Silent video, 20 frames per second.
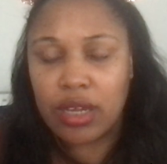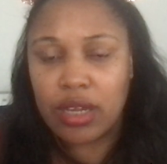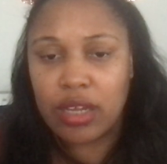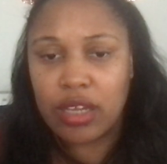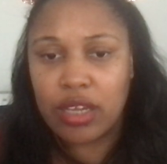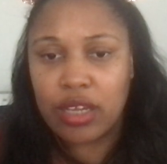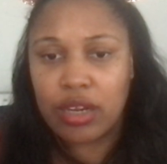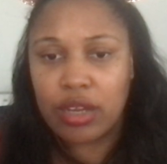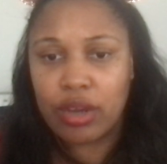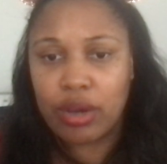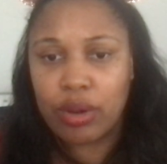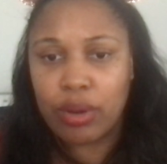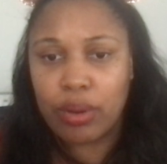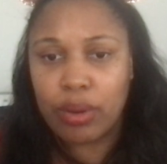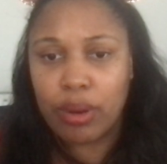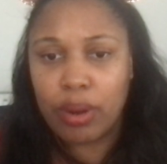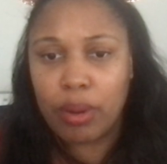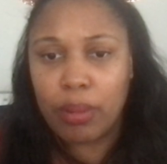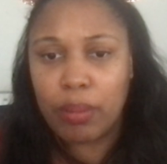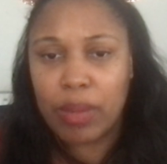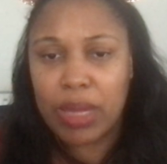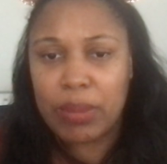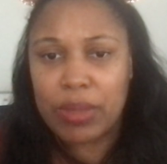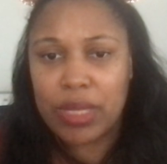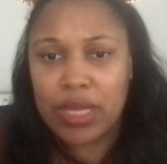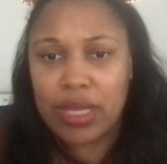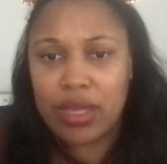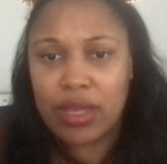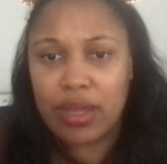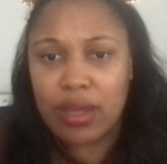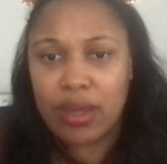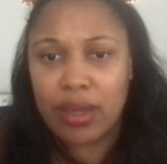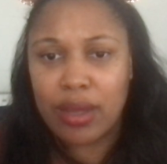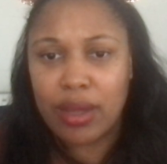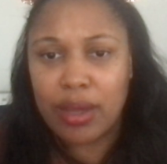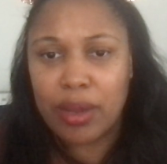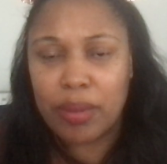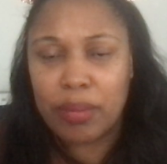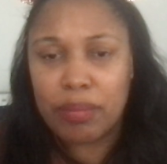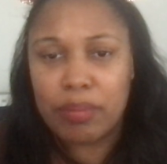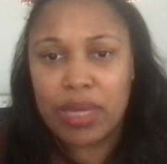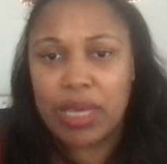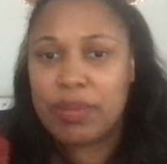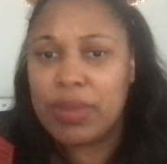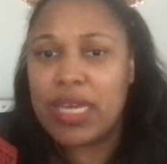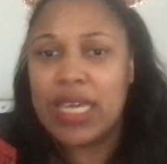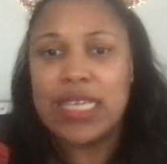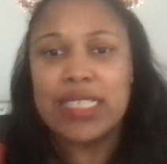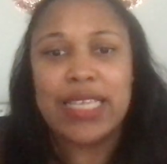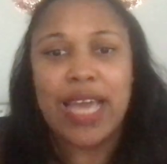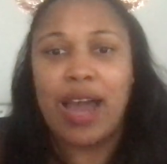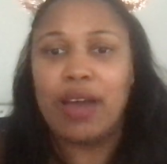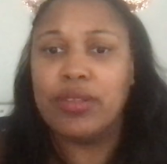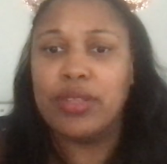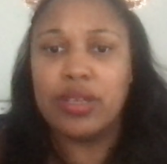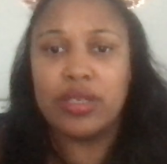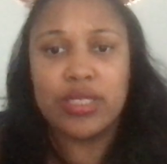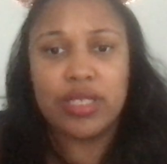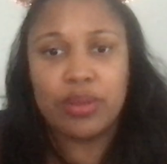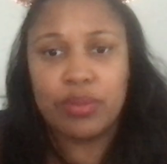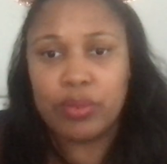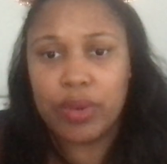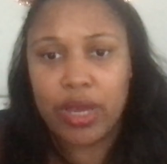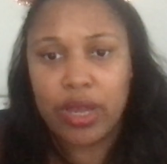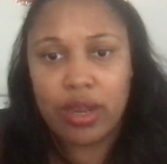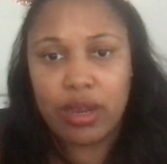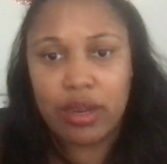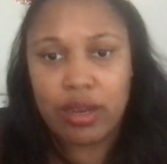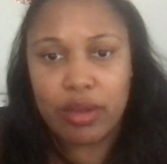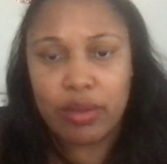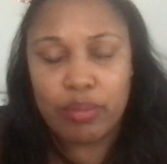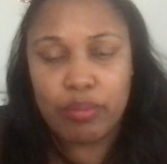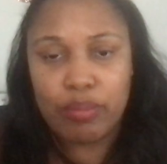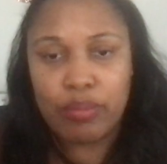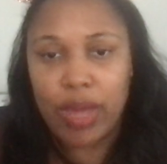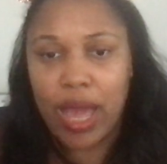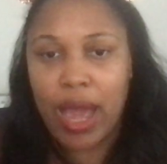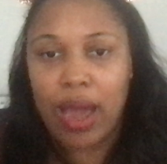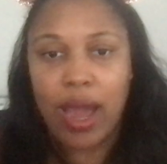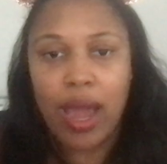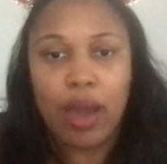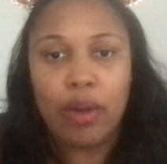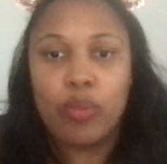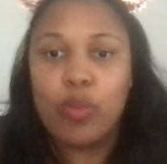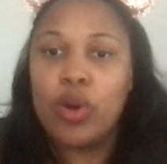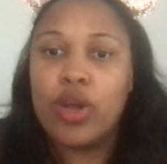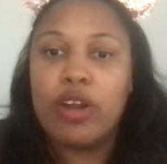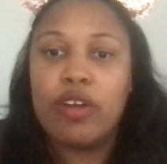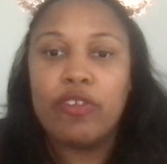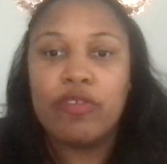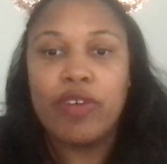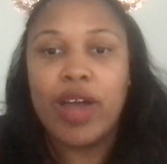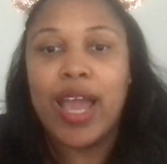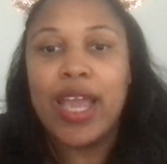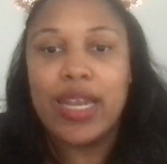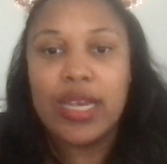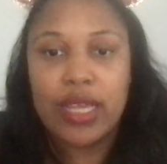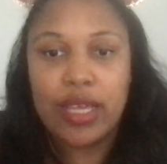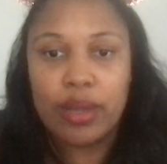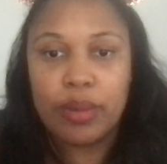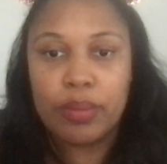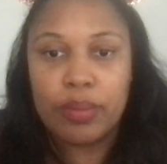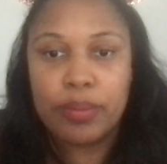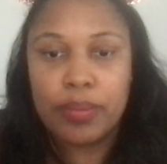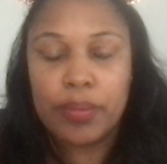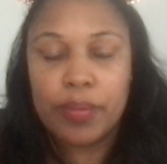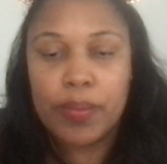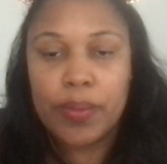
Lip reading: You know, maybe he's out there somewhere. I want to find him.